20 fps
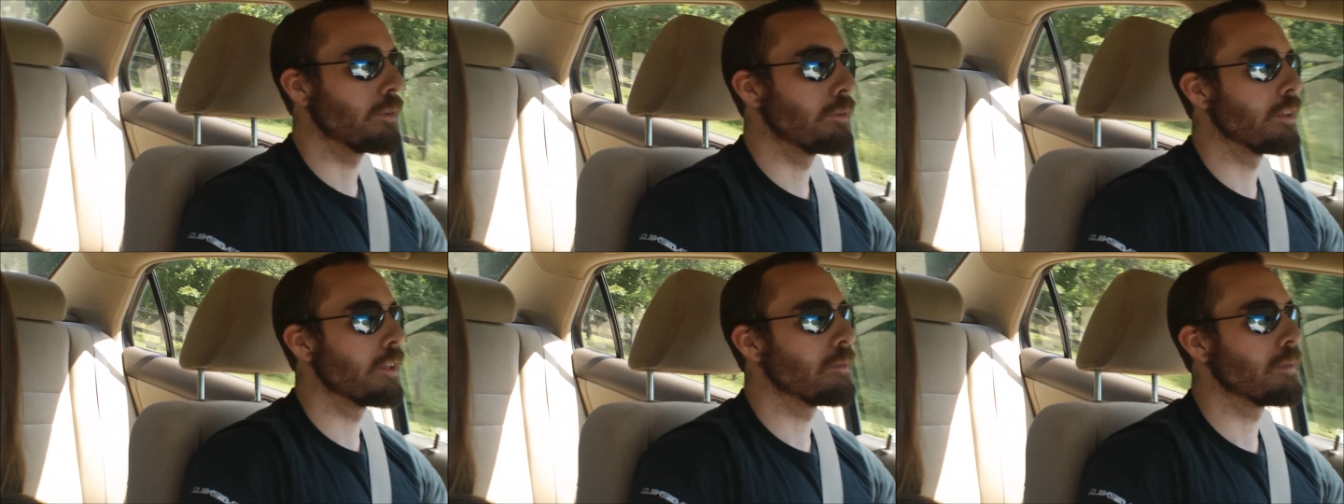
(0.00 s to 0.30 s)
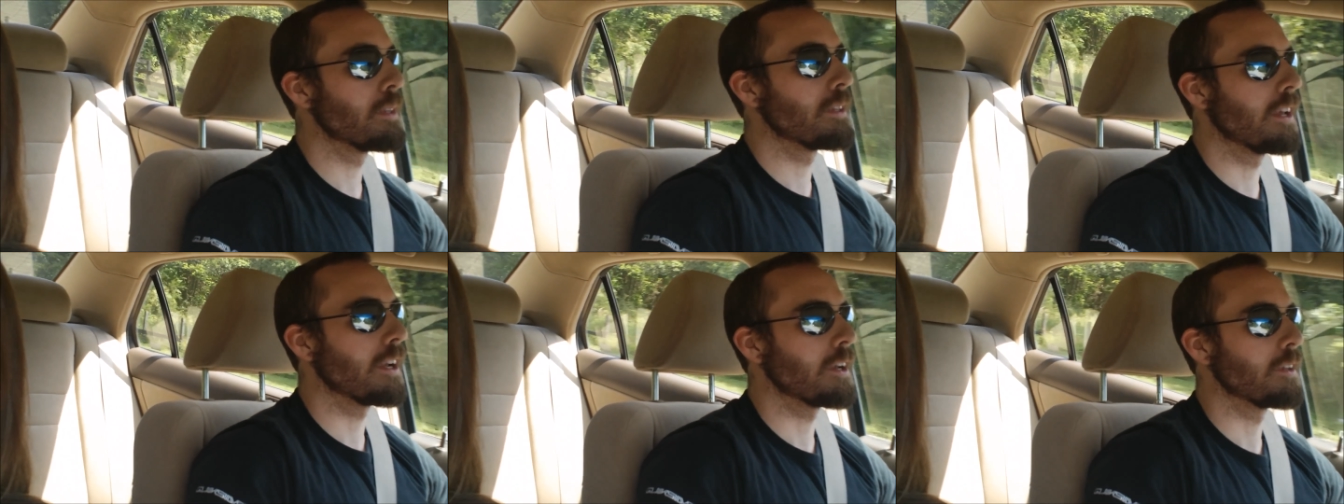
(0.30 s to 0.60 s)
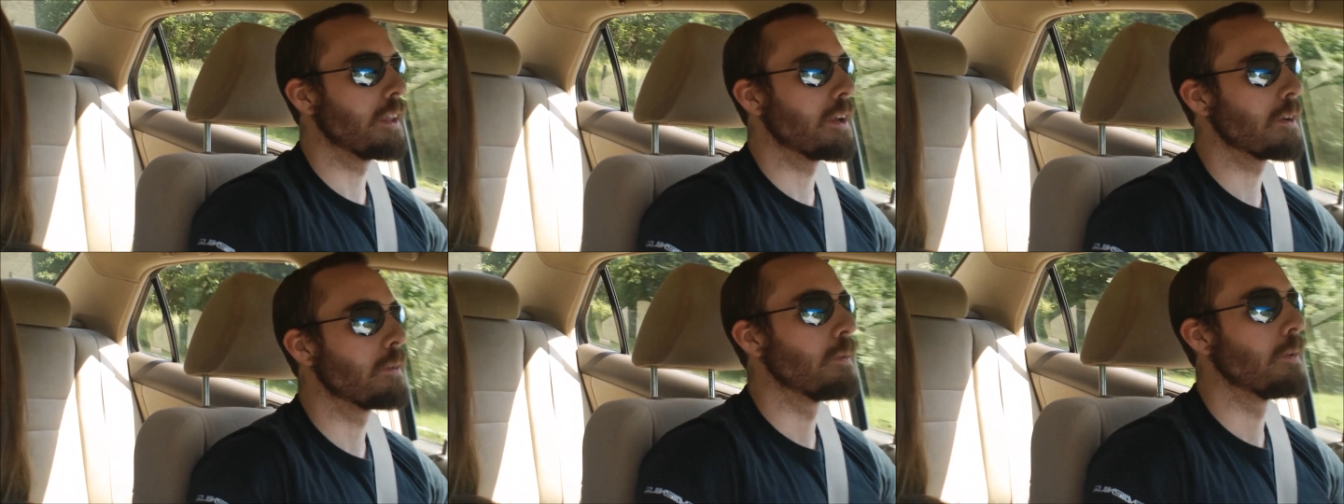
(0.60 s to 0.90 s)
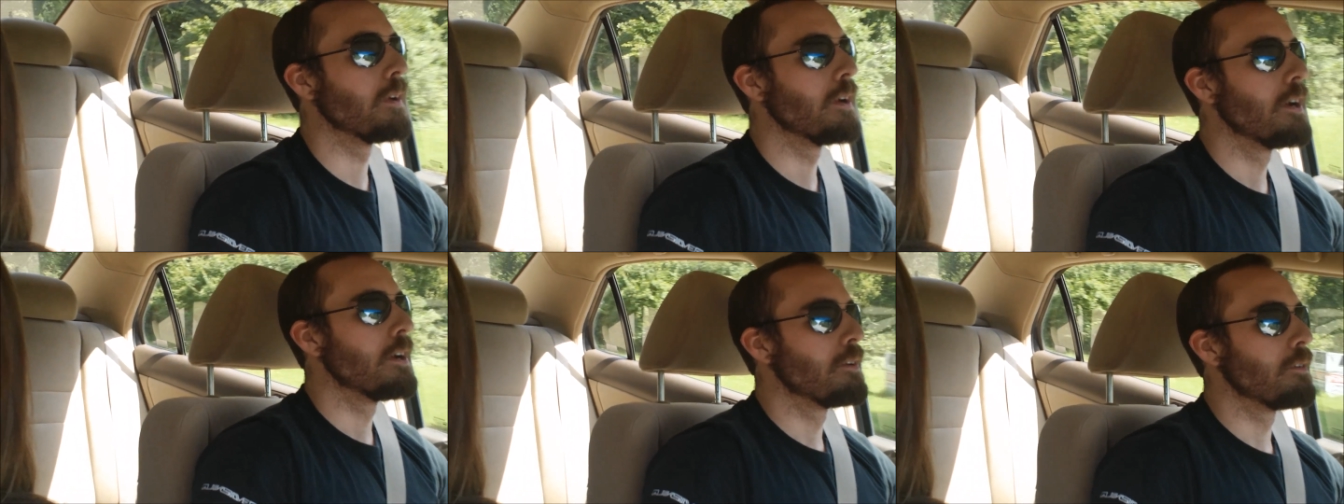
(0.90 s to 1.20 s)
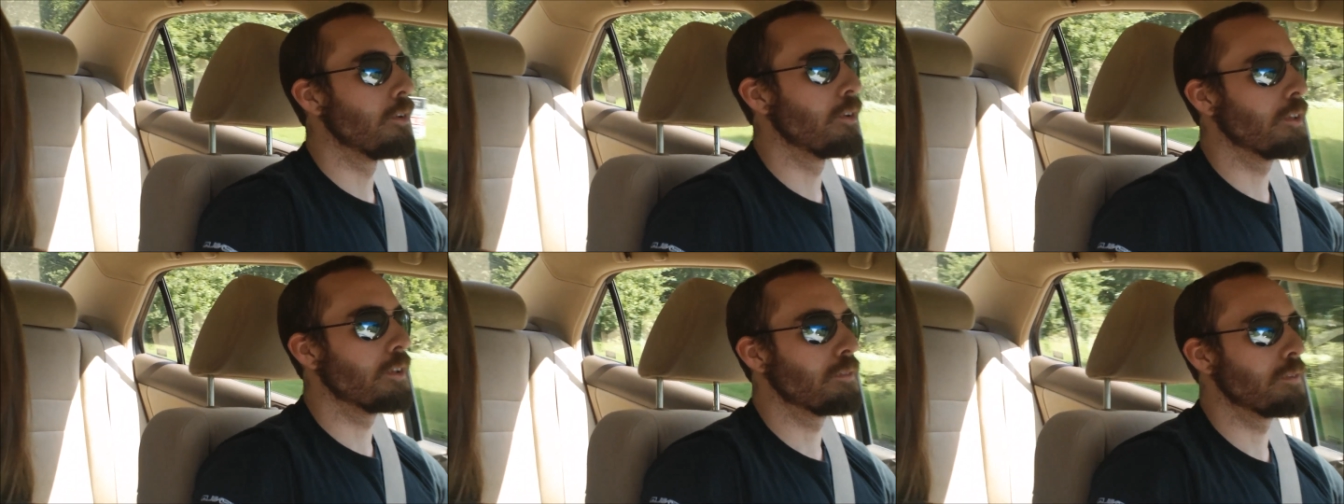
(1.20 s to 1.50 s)
We've only been taking like
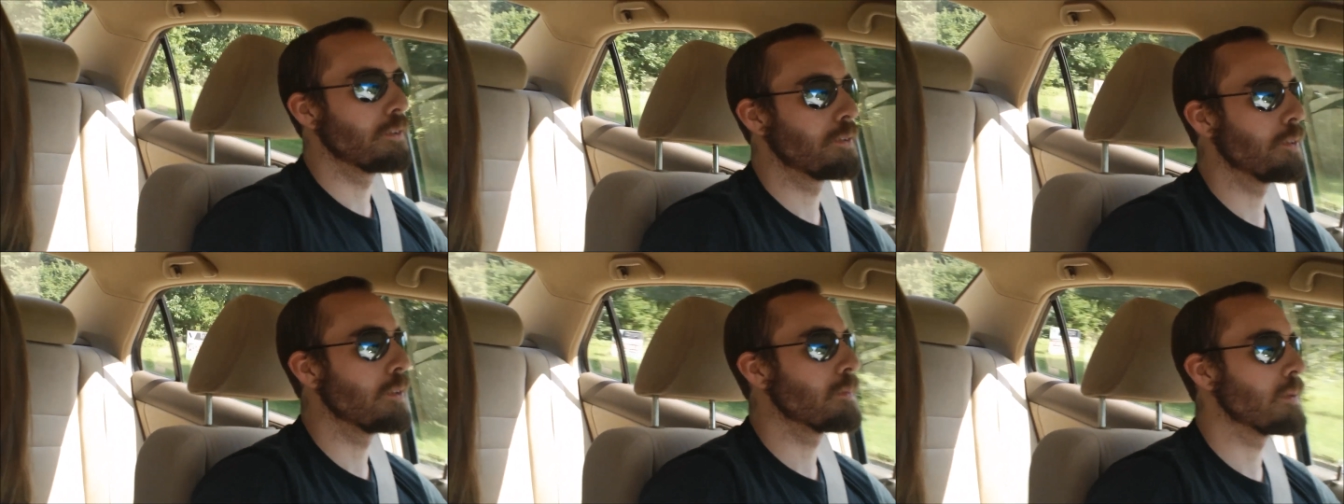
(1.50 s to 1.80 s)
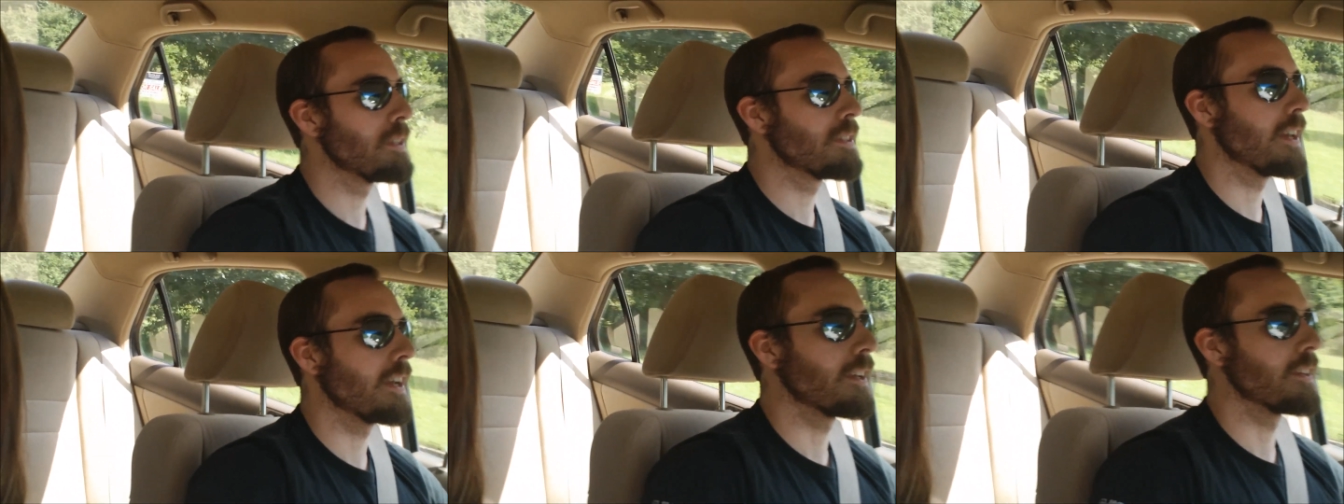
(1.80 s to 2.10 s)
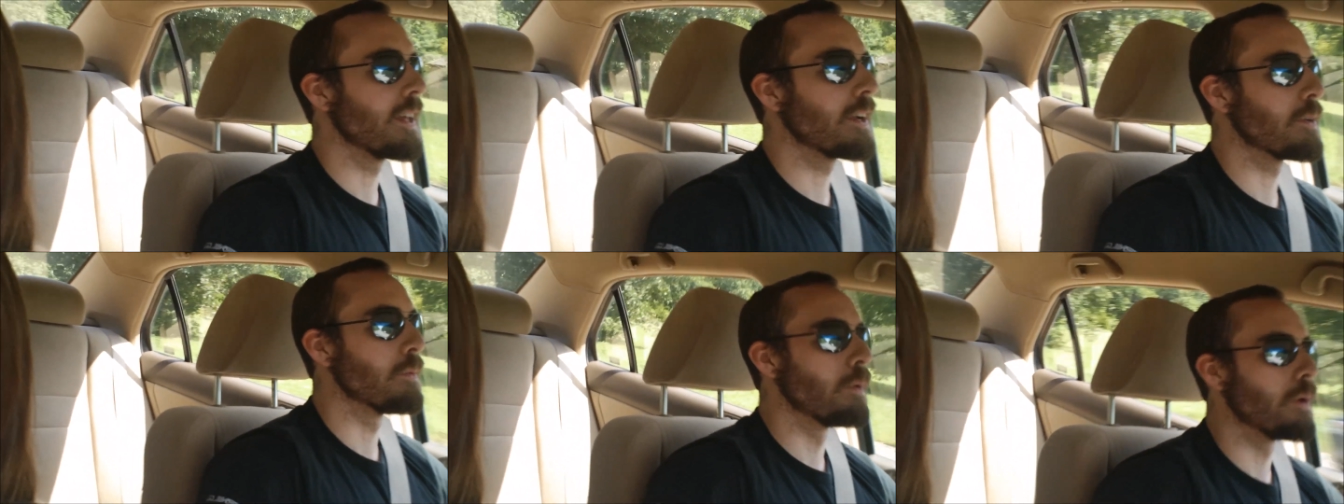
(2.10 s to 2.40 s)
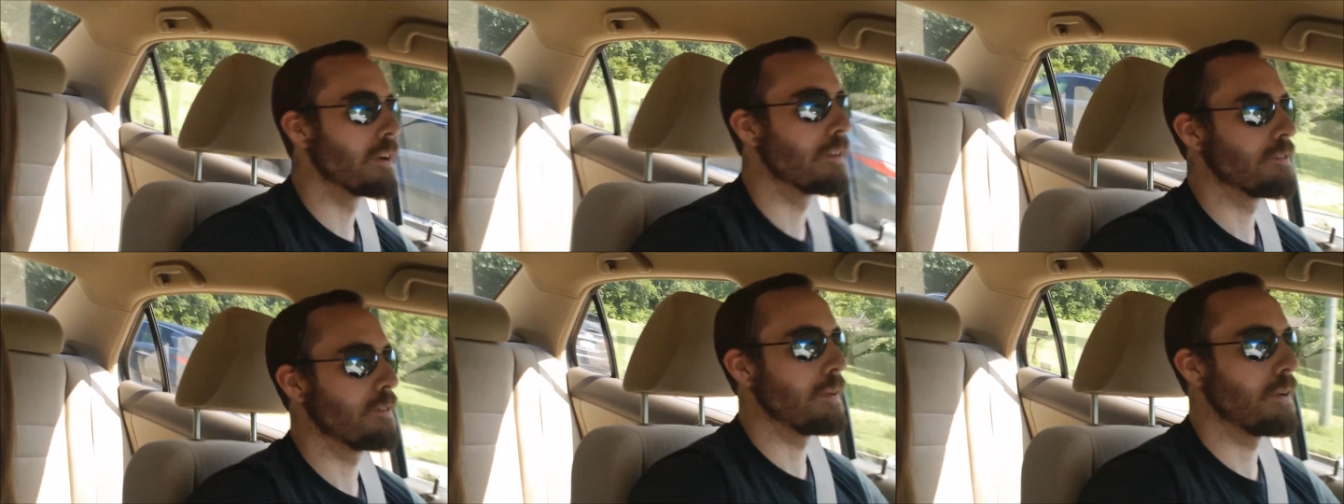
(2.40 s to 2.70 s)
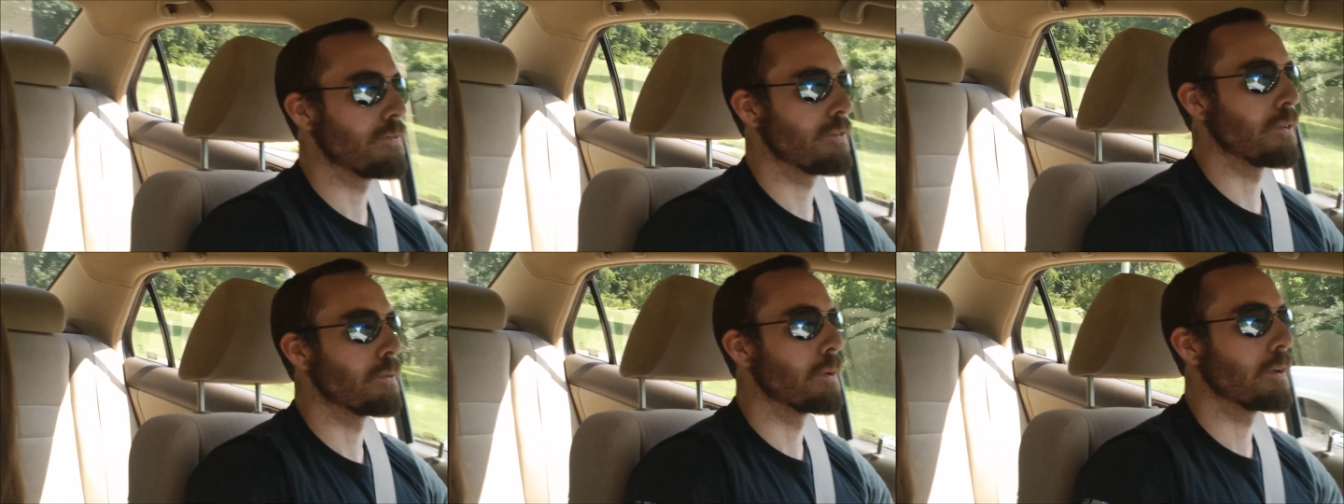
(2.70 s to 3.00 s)
only, we've only been taking like one of them after